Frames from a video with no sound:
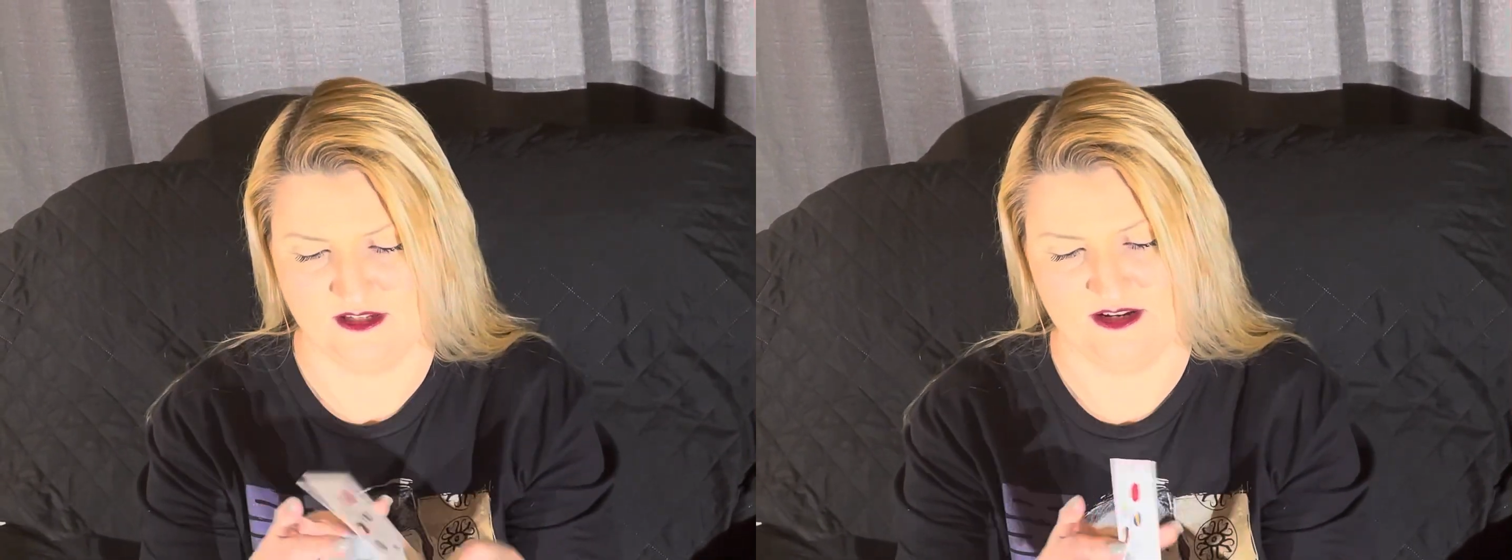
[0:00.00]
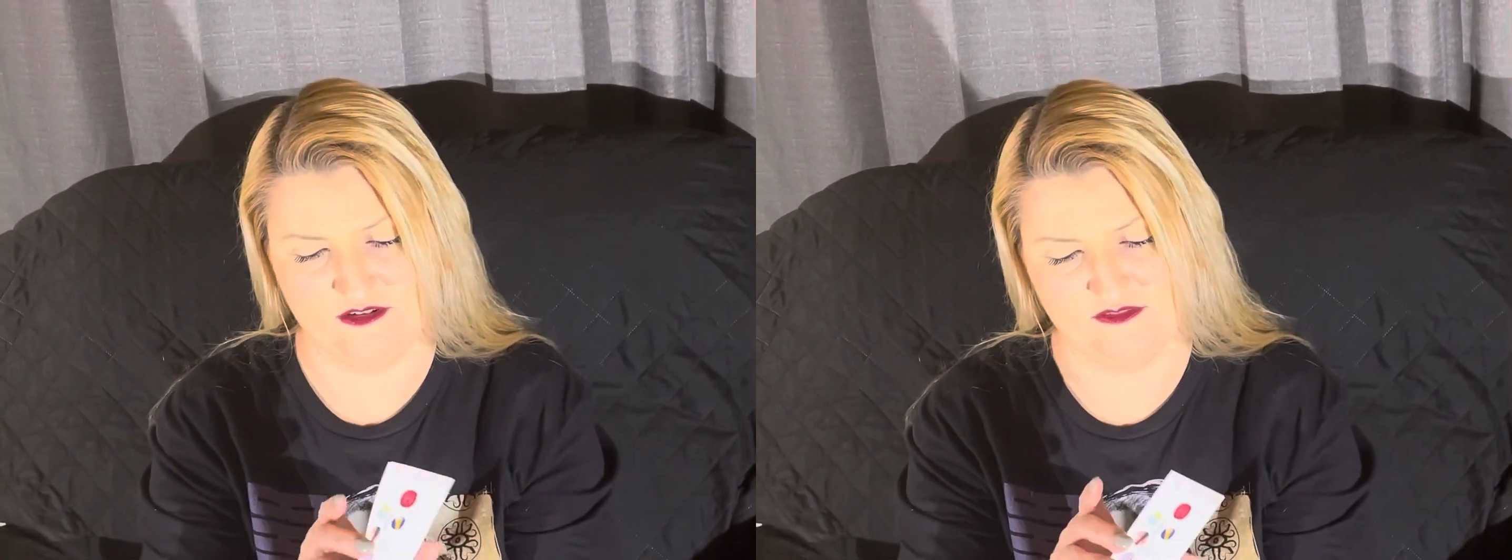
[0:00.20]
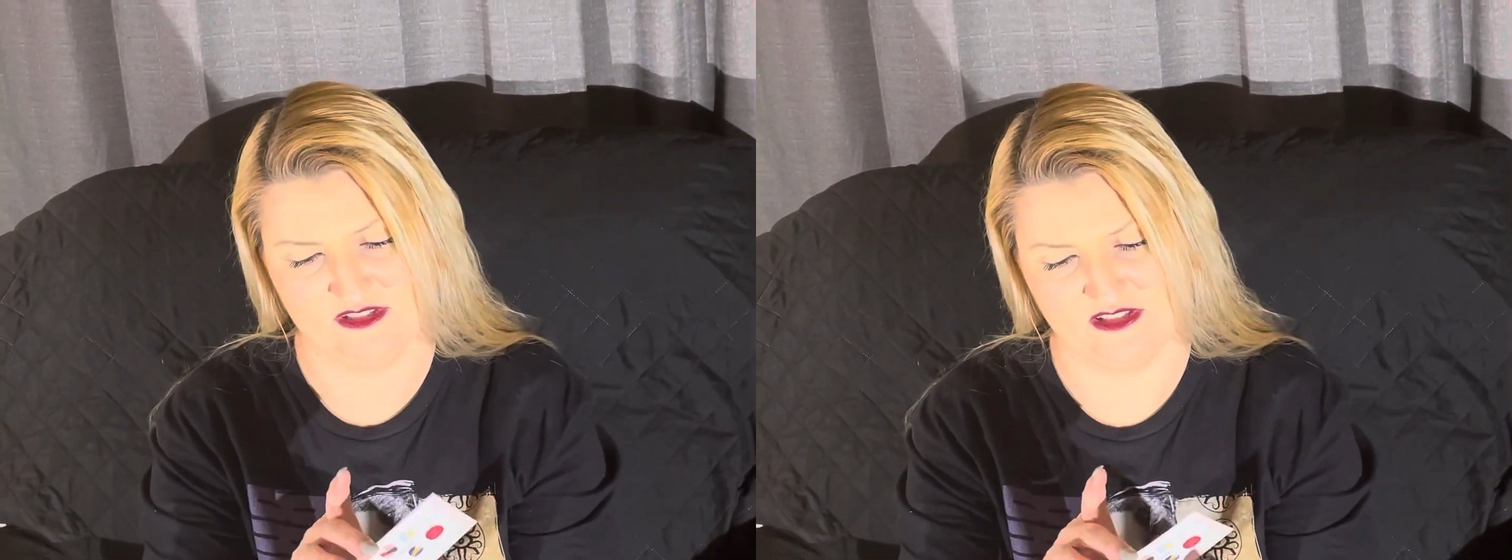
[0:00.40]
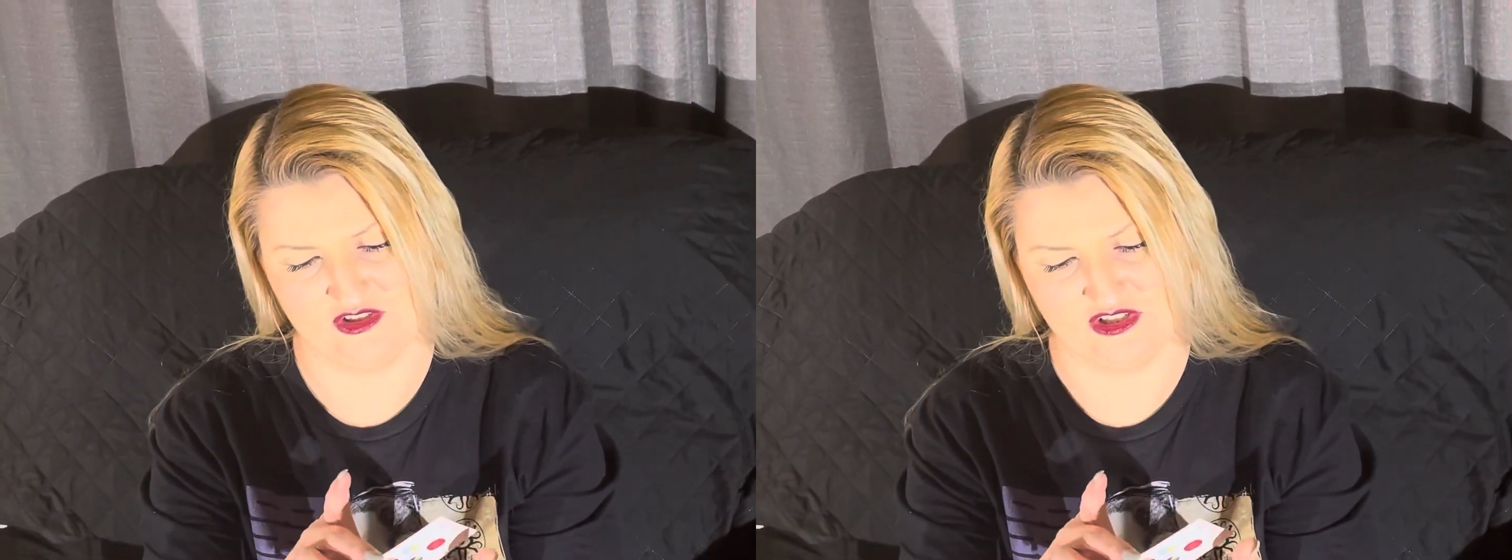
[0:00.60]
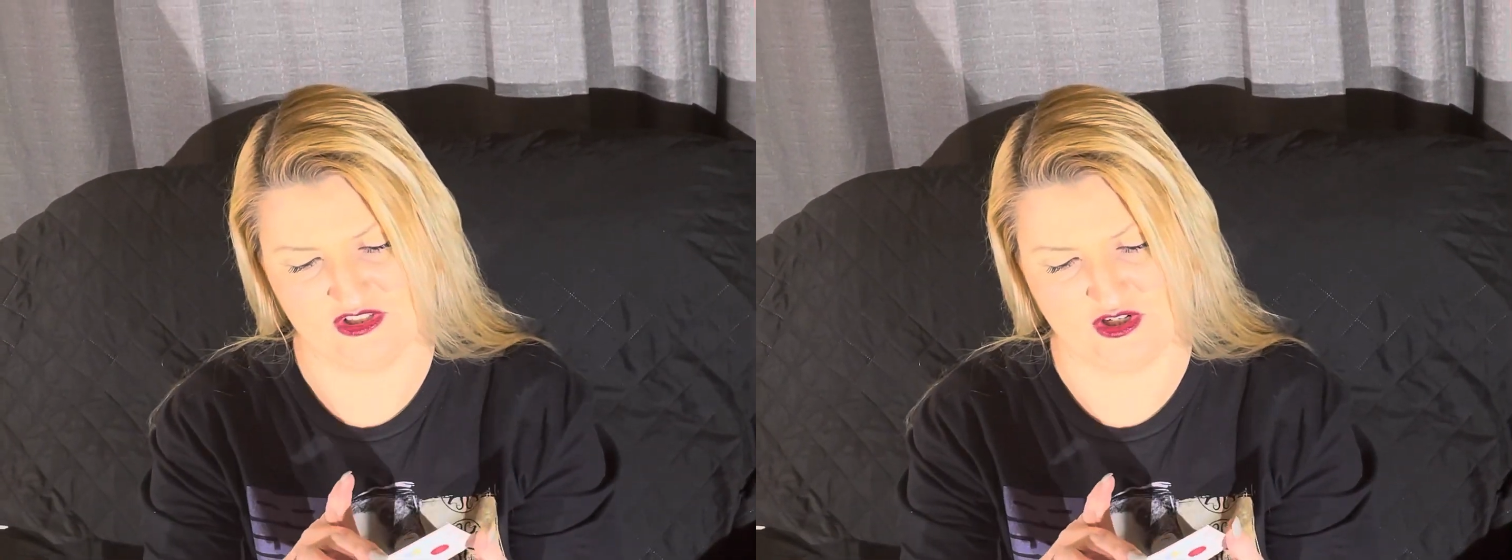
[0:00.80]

I don't know if this is just a